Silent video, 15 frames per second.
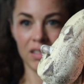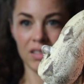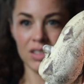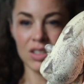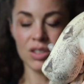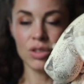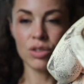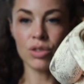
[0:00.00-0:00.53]

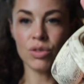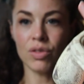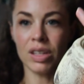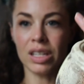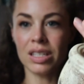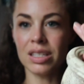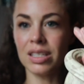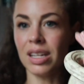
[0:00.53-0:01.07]
just
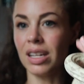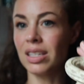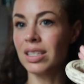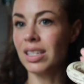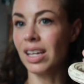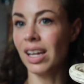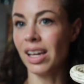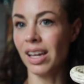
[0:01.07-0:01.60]
soothing snakes
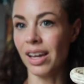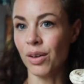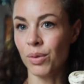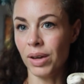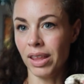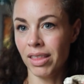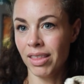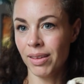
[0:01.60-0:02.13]
to hang out
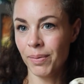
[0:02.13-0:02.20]
with.